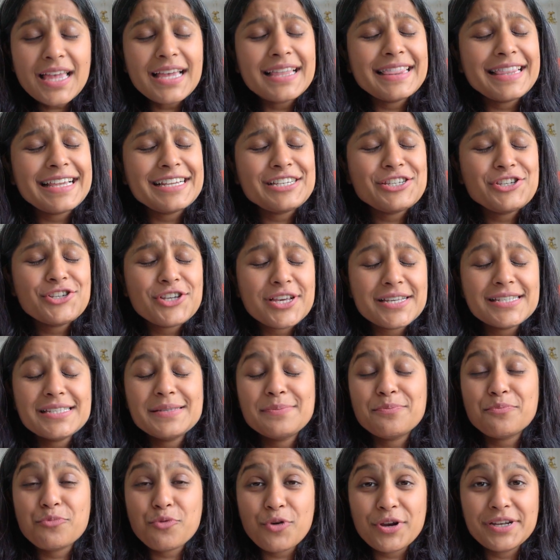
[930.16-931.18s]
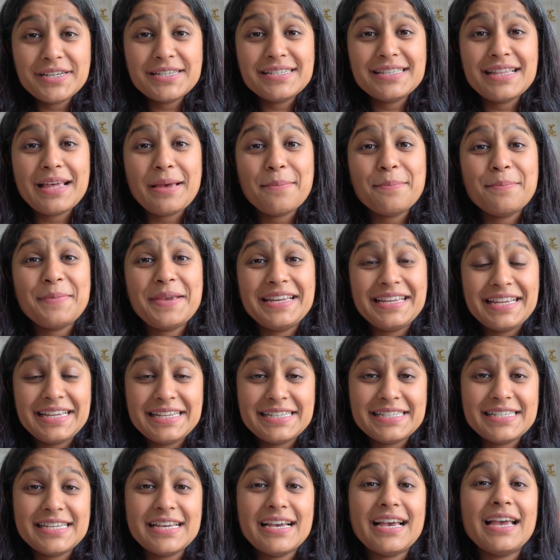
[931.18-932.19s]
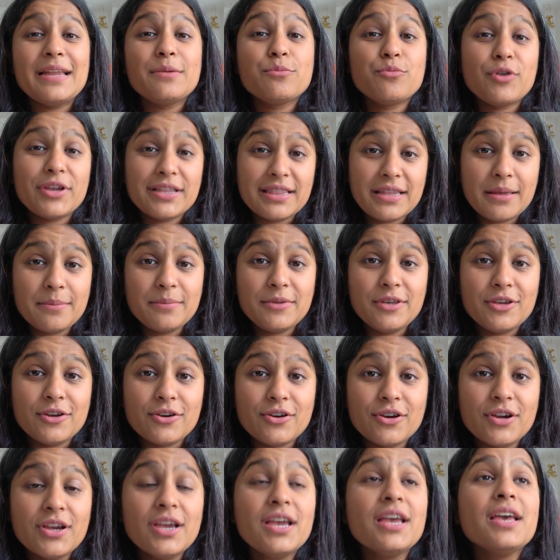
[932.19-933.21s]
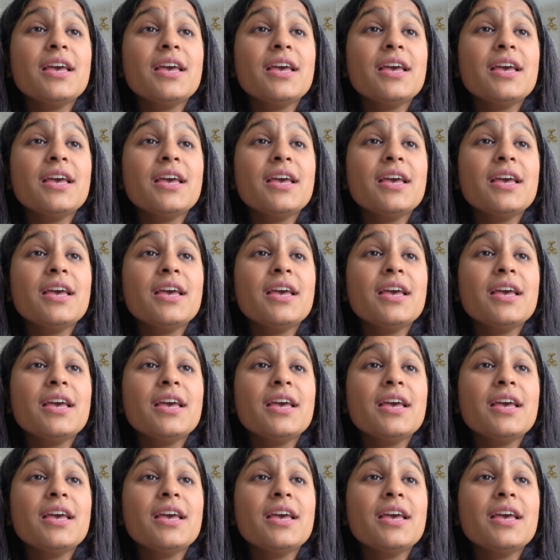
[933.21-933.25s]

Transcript: then just print them in India and bring them here.